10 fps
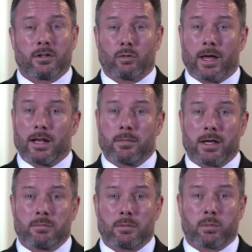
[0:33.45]
the rat
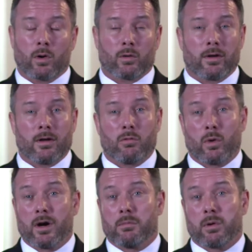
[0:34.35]
abatement program,
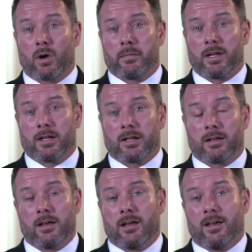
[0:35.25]
well permitting,